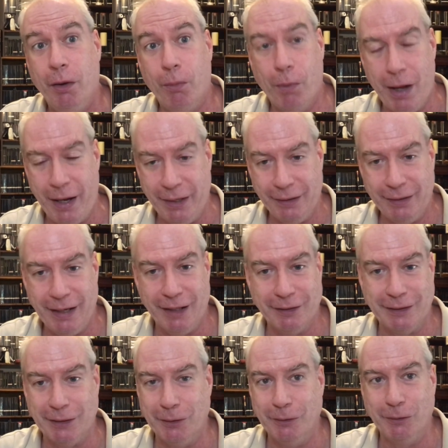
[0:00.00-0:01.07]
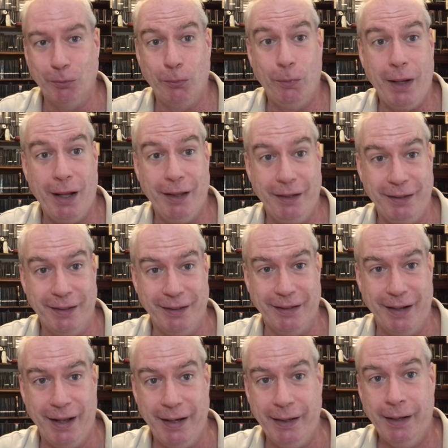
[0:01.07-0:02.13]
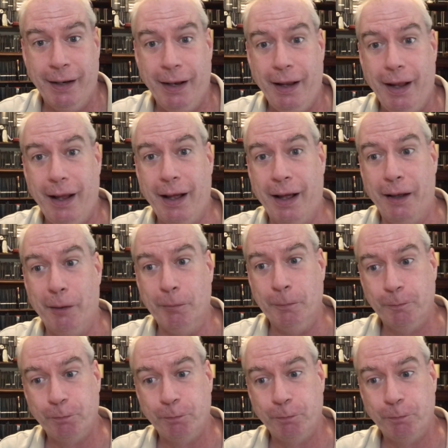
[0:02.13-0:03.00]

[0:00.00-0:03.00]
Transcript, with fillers: wine and calzones well into the night uh,